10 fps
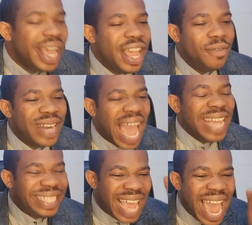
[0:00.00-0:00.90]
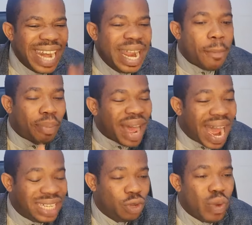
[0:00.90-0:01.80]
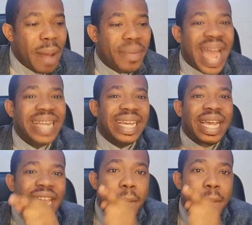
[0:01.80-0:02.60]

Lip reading: If there is any part whereby